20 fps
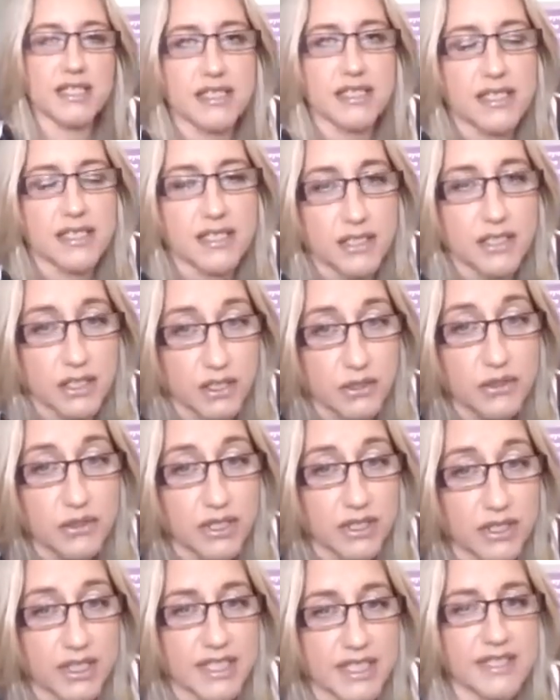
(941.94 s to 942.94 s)
to you
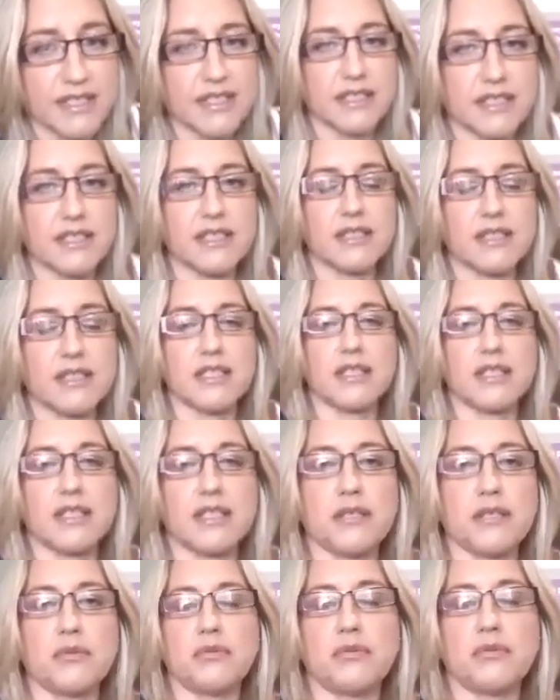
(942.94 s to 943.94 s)
guys, the,
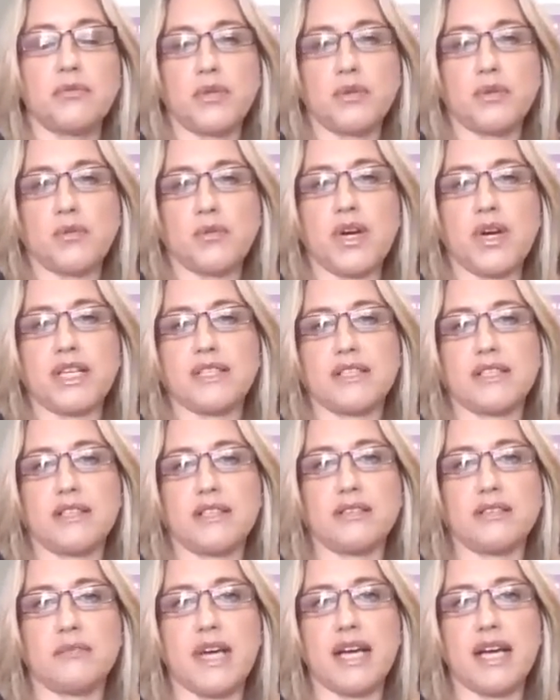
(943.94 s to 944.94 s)
the worldwide salon
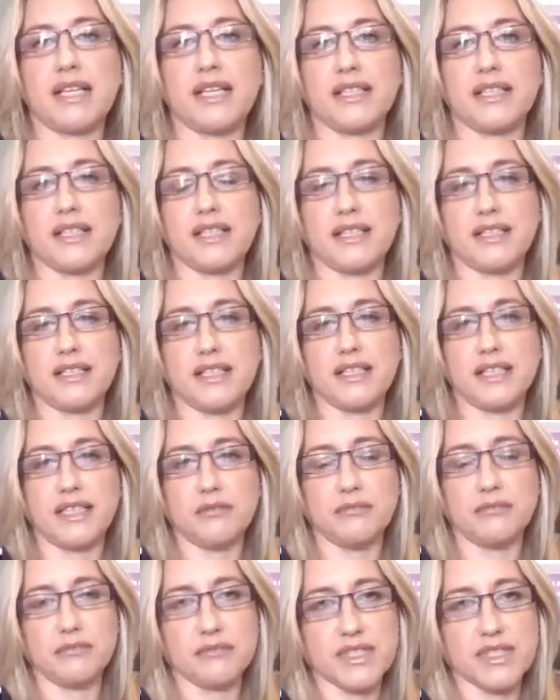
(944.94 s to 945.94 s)
marketing
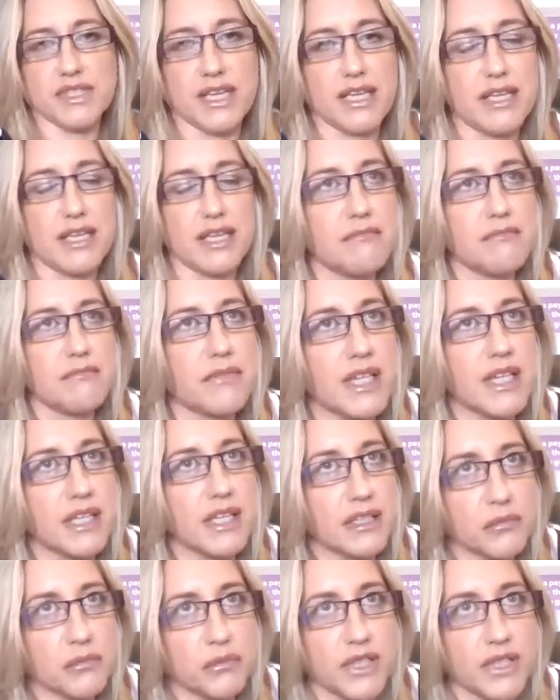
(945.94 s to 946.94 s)
um, team that
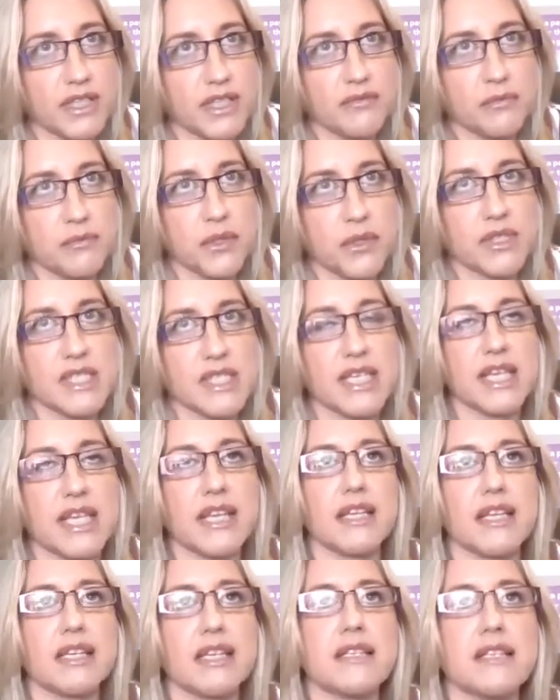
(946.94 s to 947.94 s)
we've put
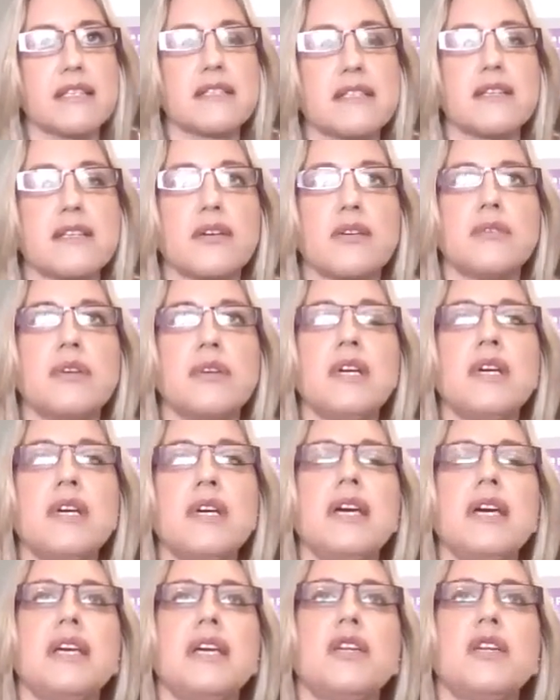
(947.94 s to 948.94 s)
together. So
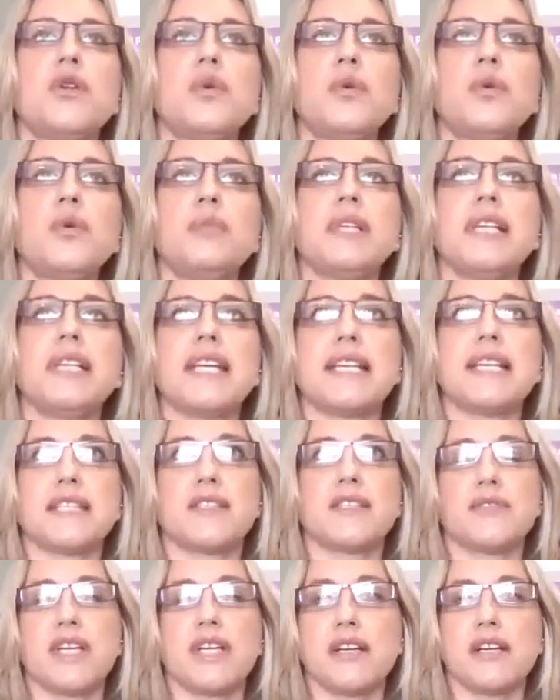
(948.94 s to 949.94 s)
normally it's three
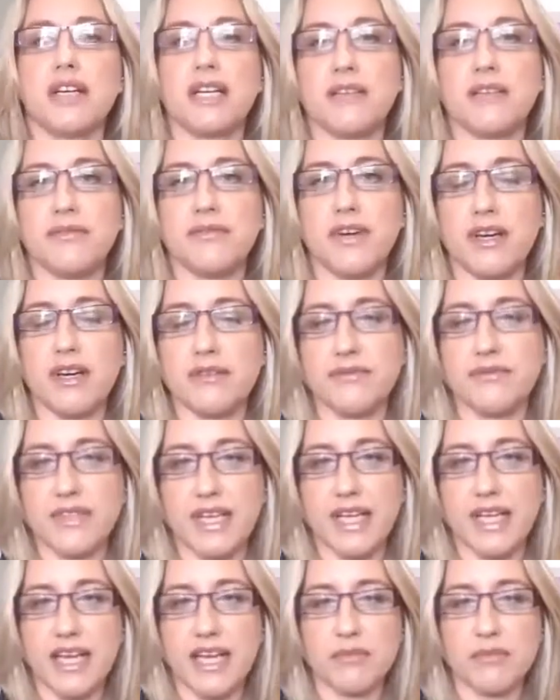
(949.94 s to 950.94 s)
ninety five for
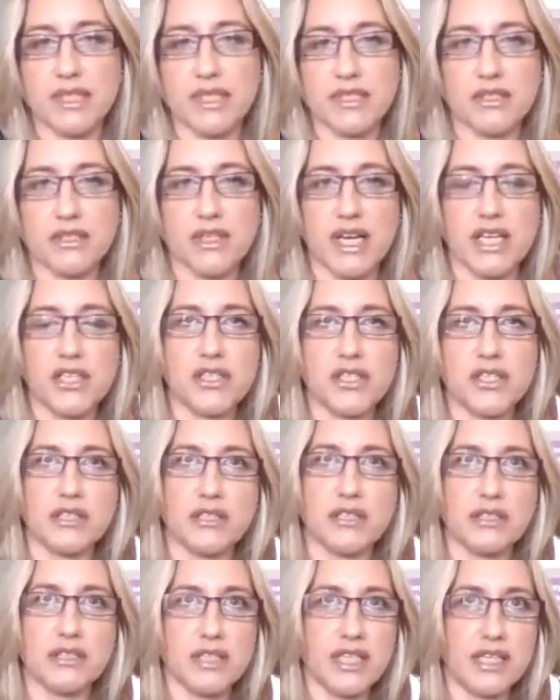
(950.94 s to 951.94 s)
administration,
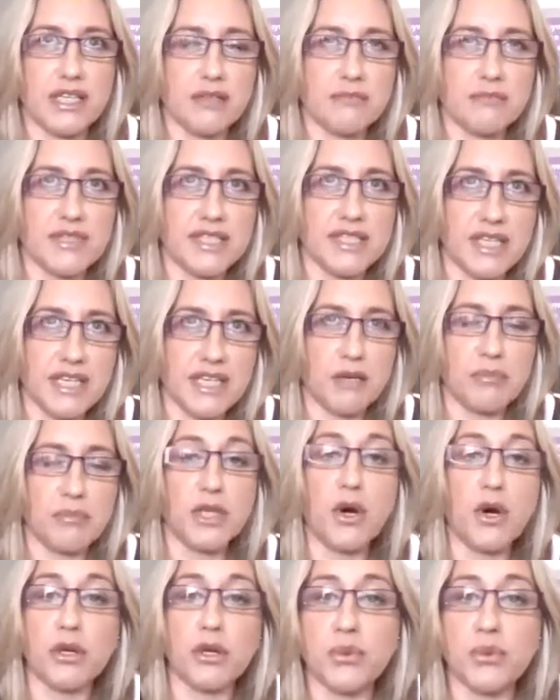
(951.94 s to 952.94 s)
um, setup, and
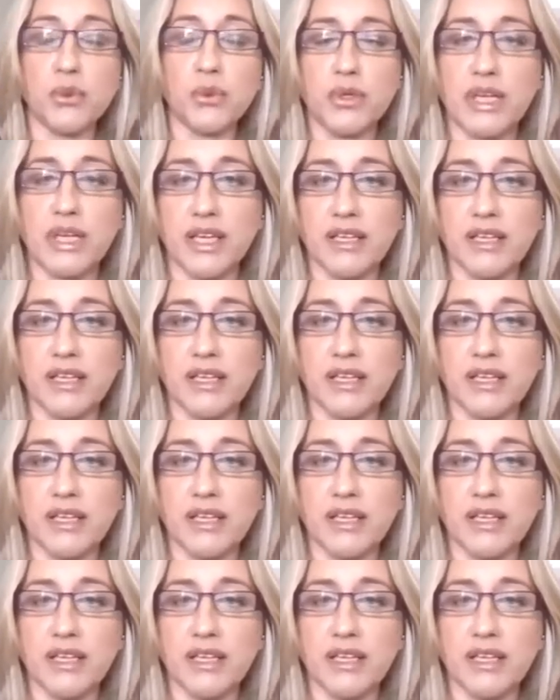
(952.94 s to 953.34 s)
onboarding.